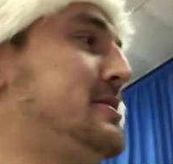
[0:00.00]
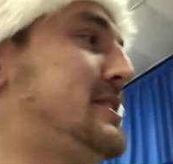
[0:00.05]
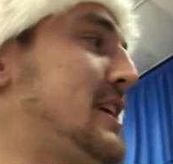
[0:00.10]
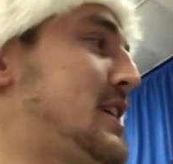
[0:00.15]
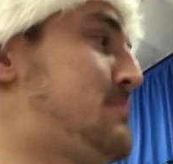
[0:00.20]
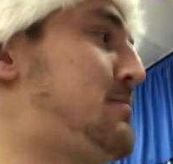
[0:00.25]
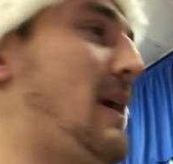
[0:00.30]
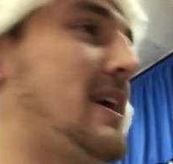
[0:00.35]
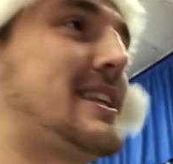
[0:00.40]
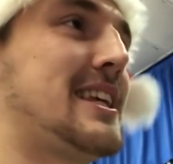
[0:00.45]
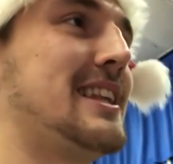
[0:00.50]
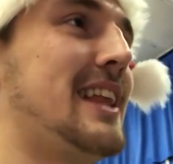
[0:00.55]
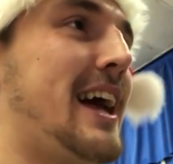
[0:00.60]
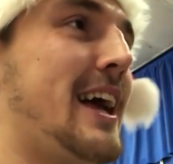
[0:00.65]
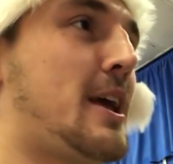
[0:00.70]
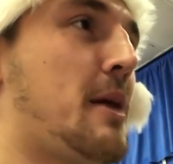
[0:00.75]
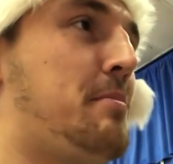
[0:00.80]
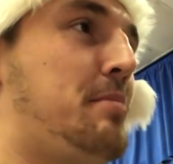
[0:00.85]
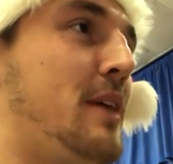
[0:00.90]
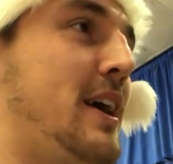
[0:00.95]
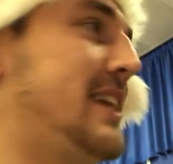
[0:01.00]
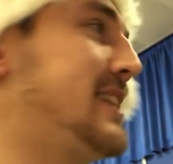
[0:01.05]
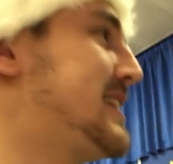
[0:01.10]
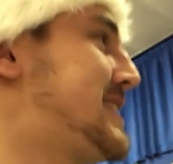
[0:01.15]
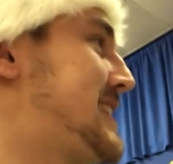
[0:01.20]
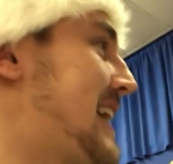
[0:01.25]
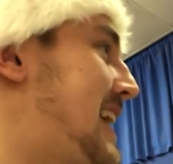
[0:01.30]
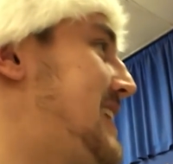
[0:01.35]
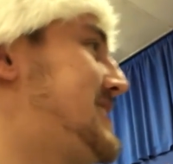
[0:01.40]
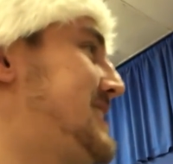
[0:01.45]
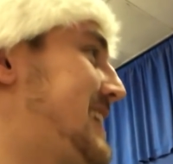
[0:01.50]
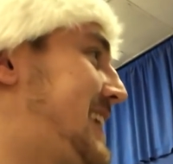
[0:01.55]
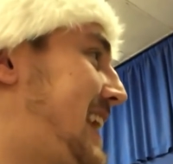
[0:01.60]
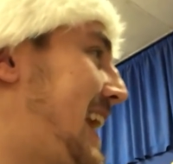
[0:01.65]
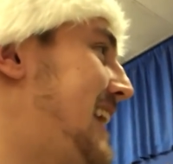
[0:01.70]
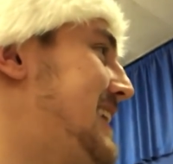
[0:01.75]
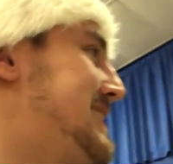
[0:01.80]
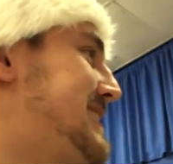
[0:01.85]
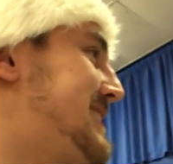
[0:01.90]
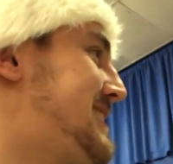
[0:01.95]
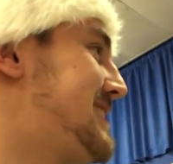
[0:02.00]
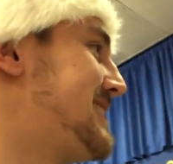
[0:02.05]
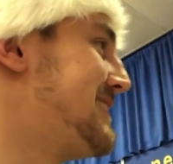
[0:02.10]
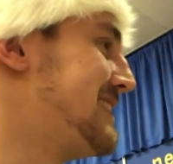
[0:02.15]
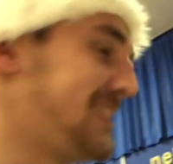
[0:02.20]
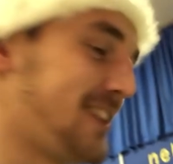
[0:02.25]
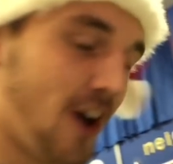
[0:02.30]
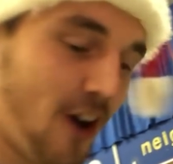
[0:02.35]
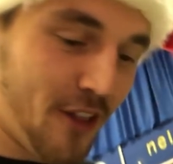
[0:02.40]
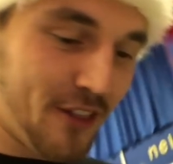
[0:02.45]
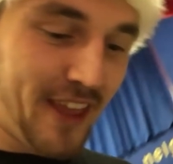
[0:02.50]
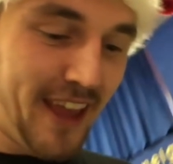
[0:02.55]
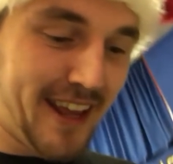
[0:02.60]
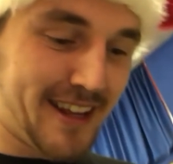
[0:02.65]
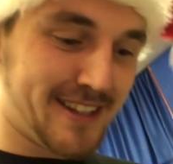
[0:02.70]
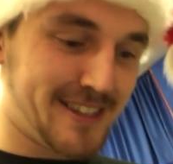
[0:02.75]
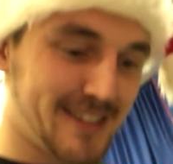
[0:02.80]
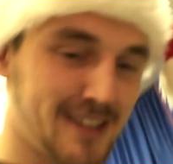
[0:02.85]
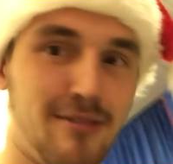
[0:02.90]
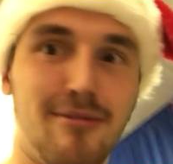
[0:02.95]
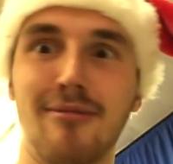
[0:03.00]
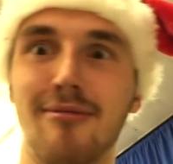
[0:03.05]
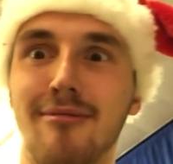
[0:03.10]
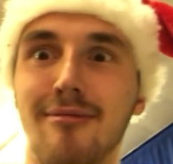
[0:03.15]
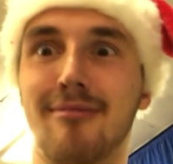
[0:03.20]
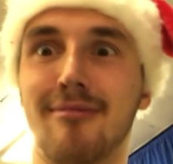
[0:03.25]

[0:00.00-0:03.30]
I was expecting like a plate the size of the kids. Not this.